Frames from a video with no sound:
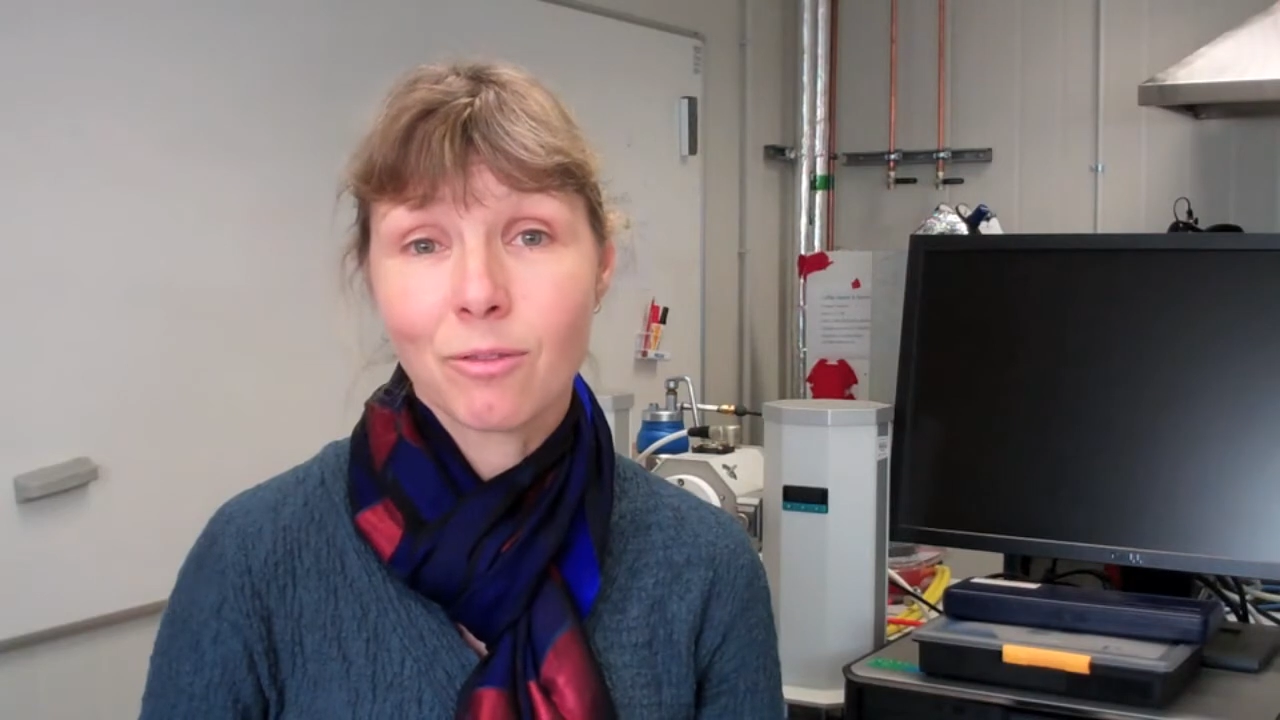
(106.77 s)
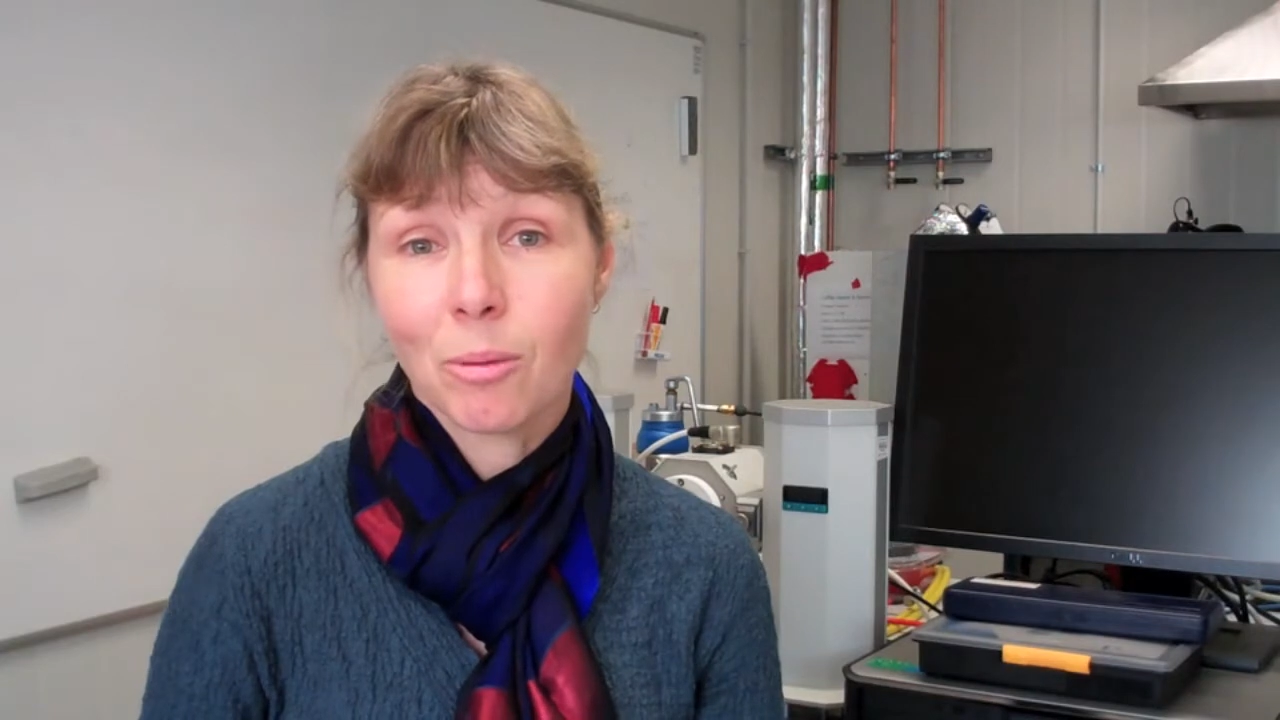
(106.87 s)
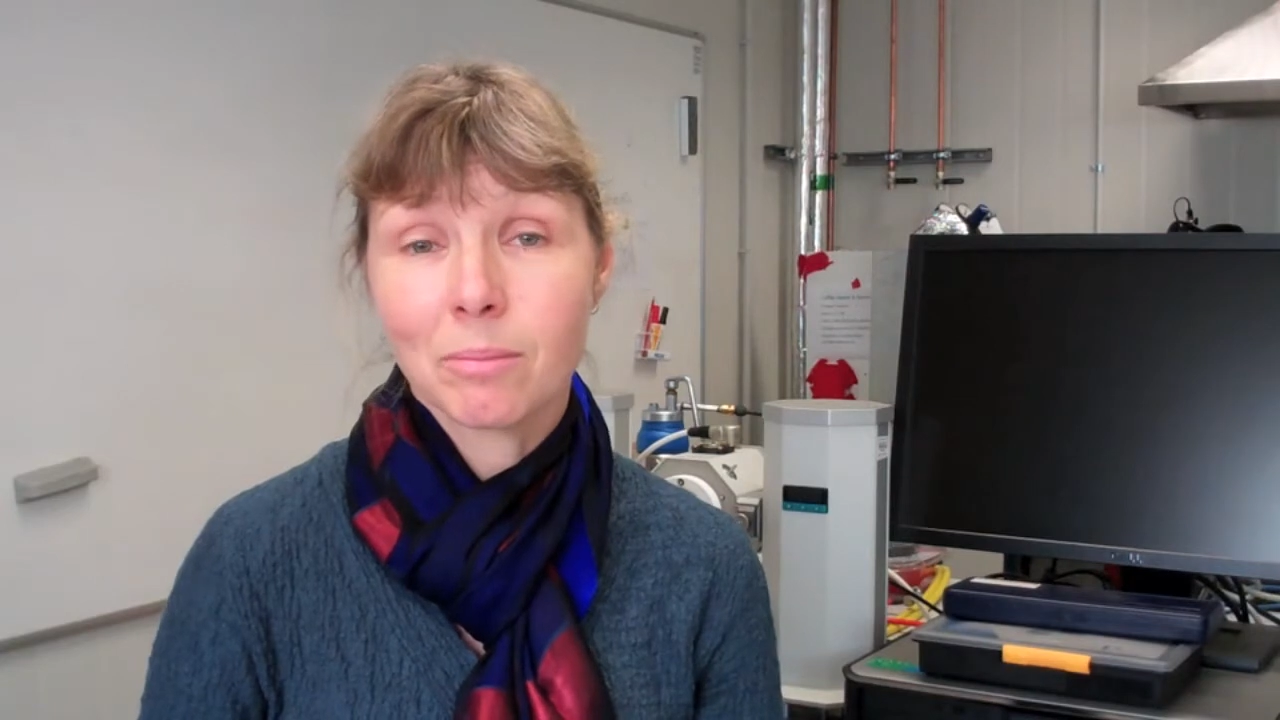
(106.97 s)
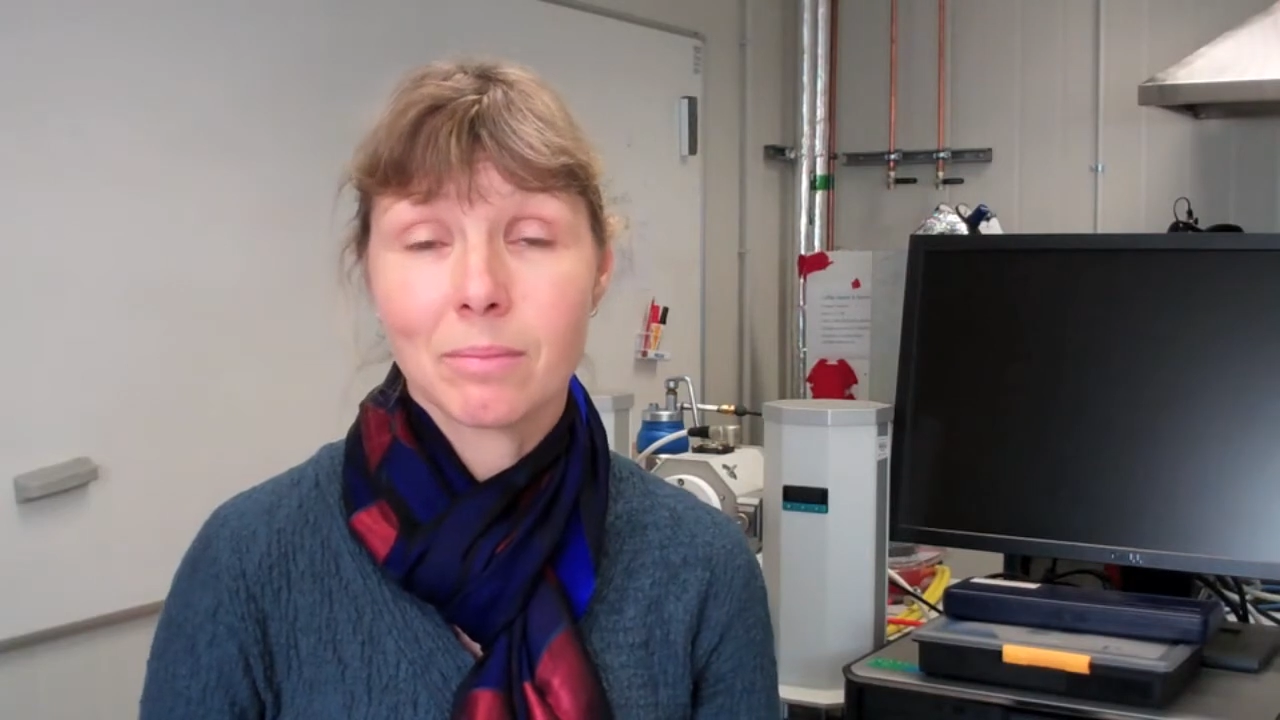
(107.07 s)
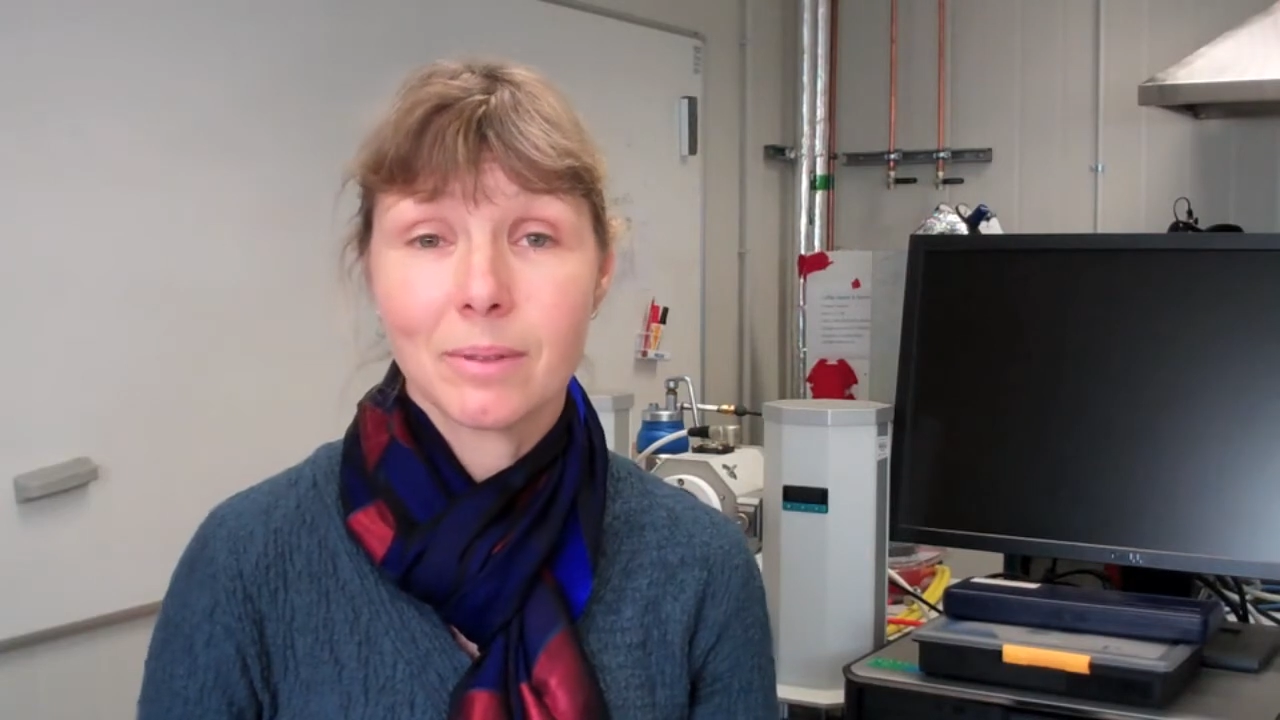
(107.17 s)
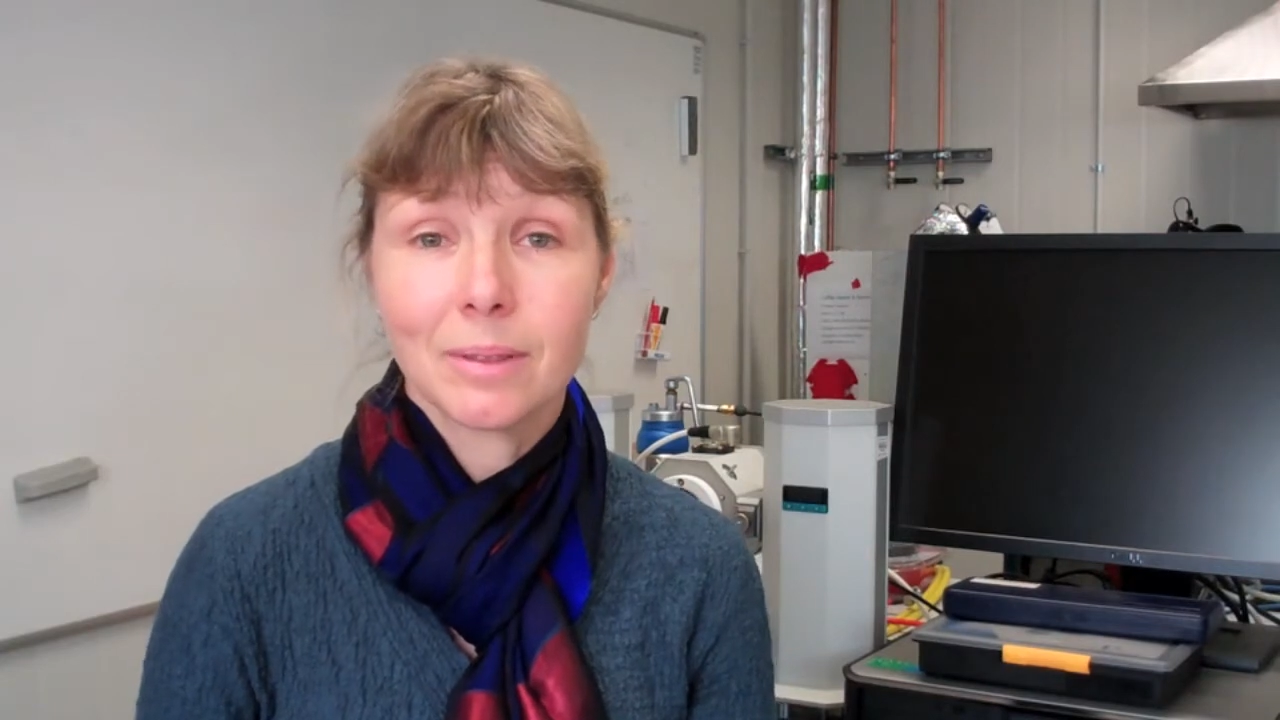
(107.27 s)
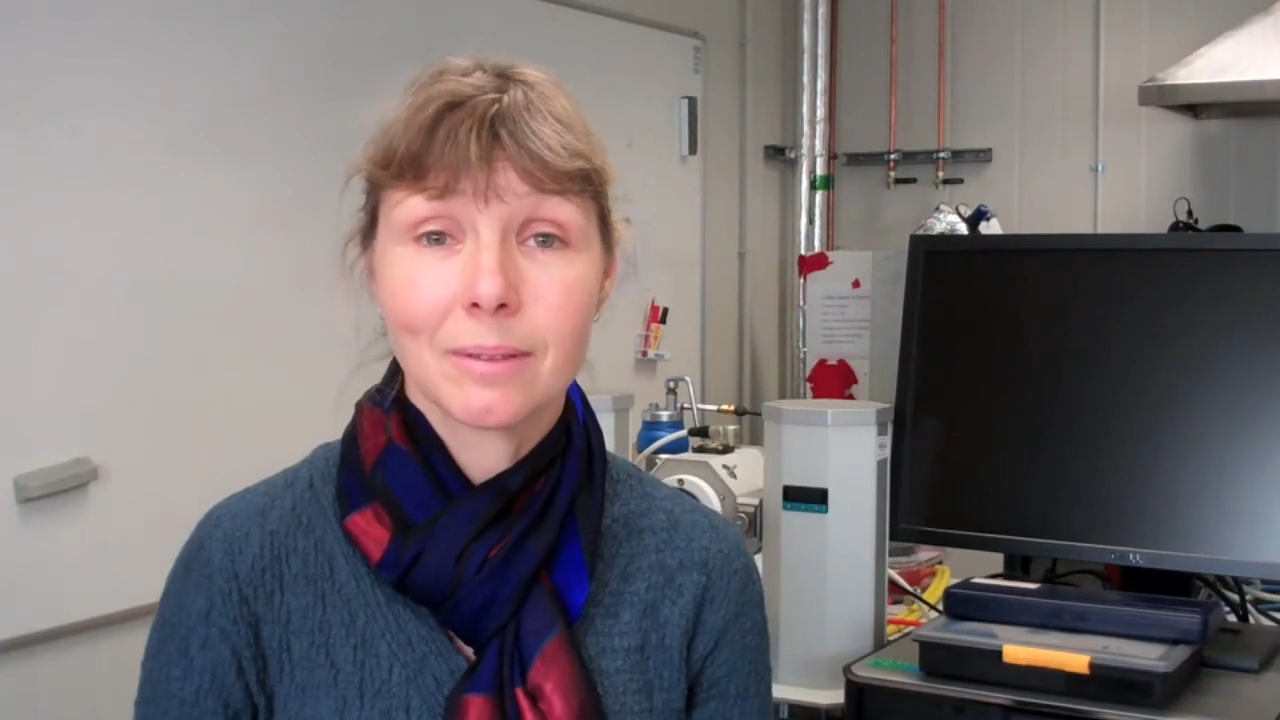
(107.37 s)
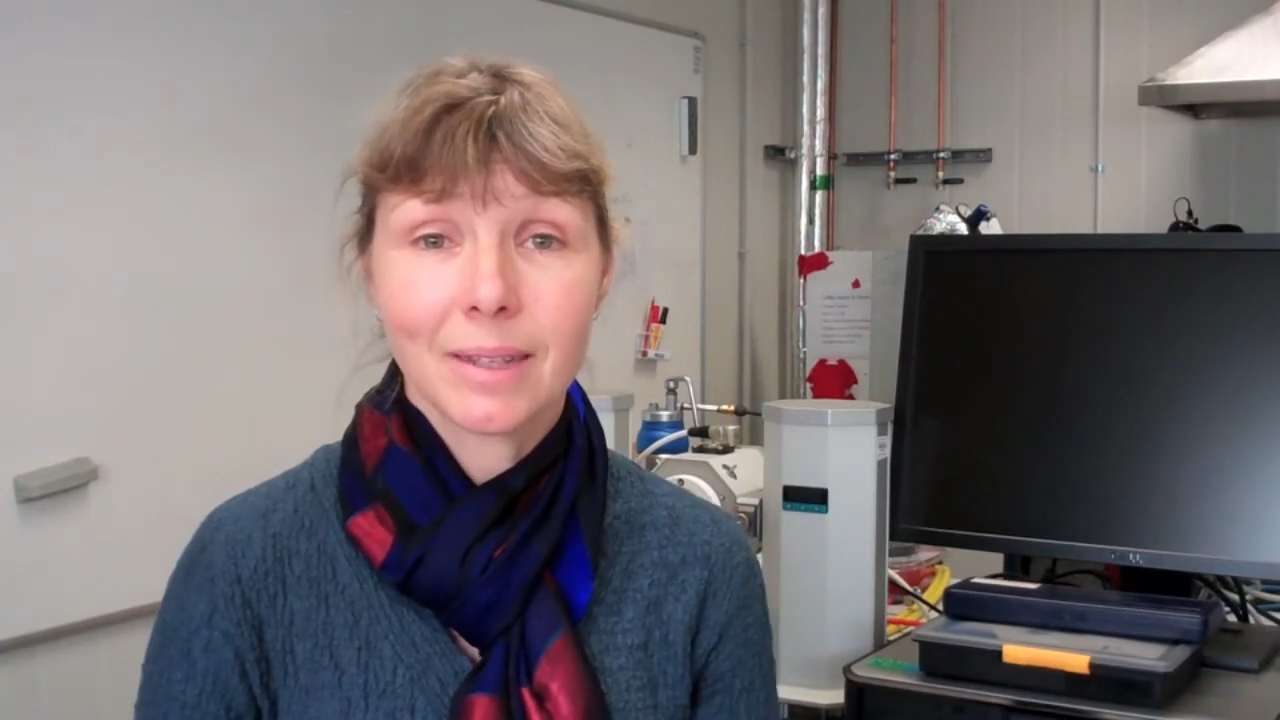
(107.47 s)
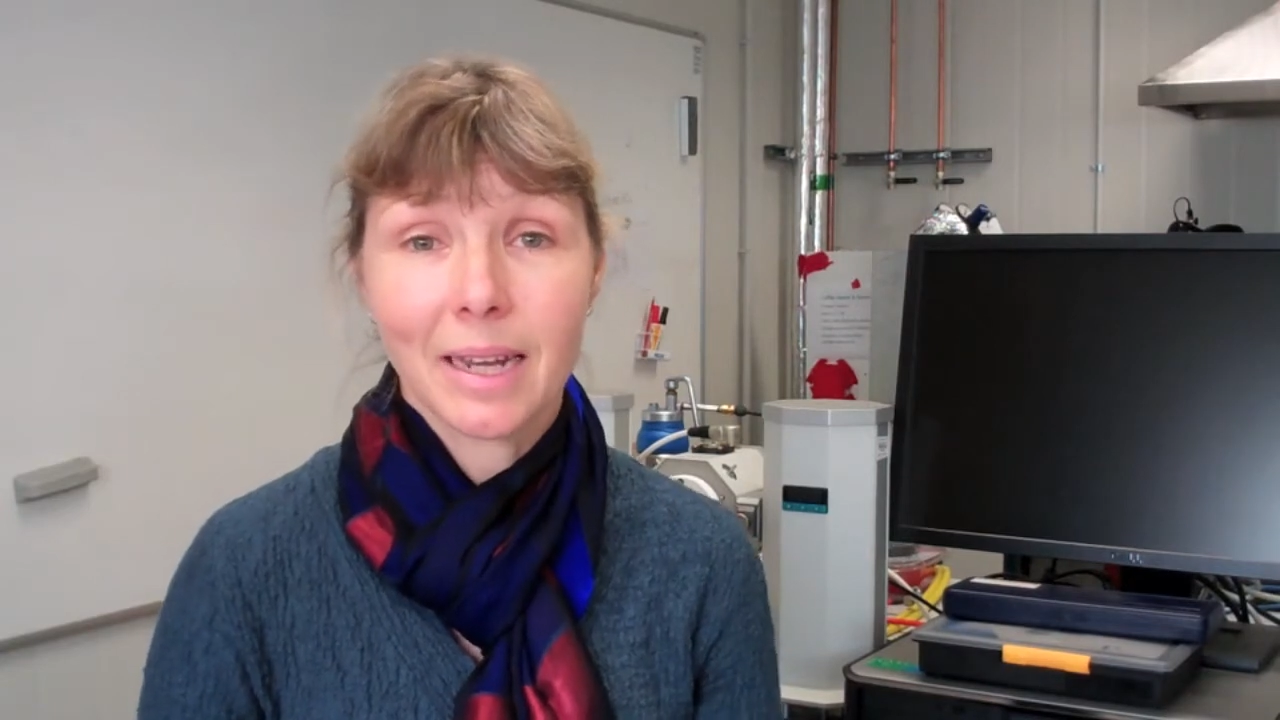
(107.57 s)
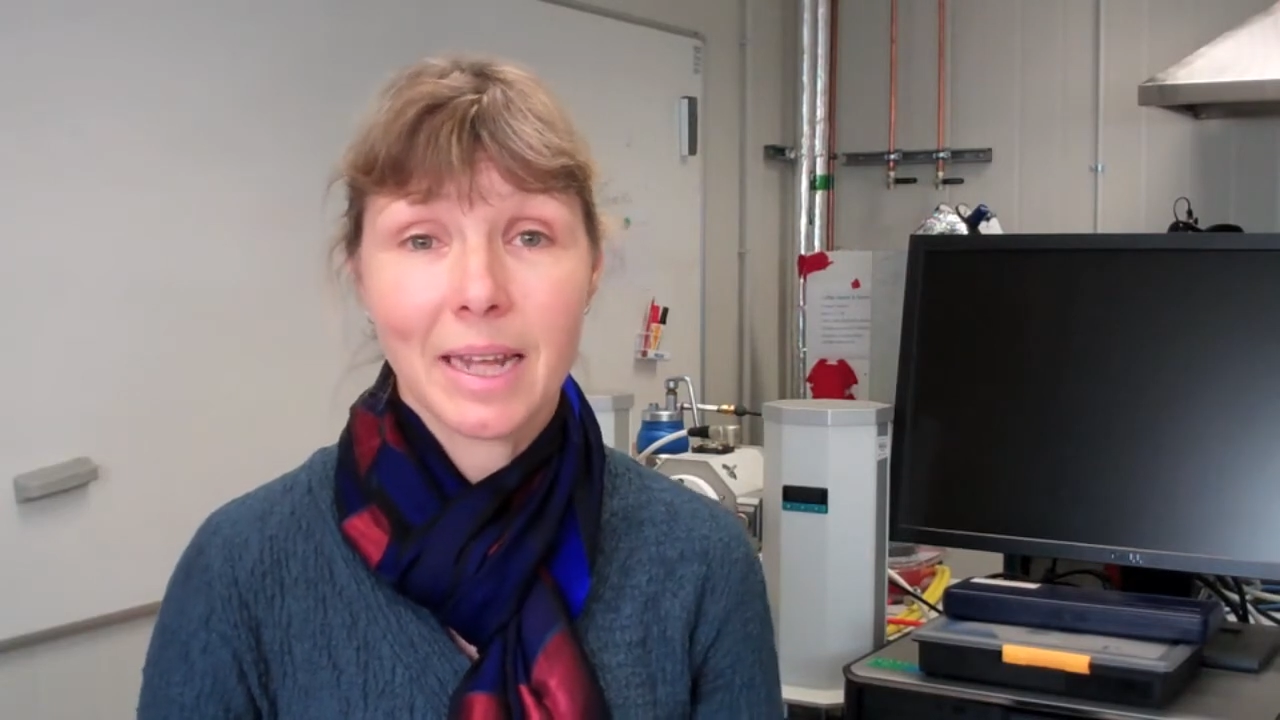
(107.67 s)
from
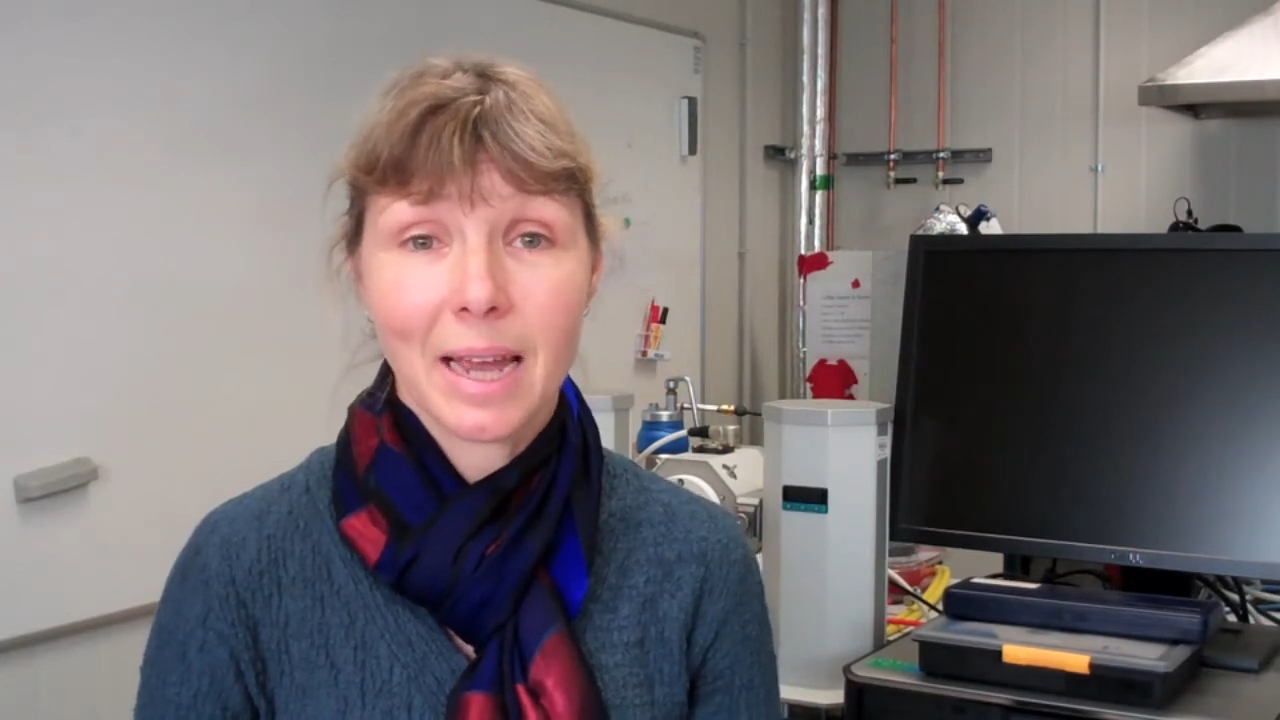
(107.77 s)
getting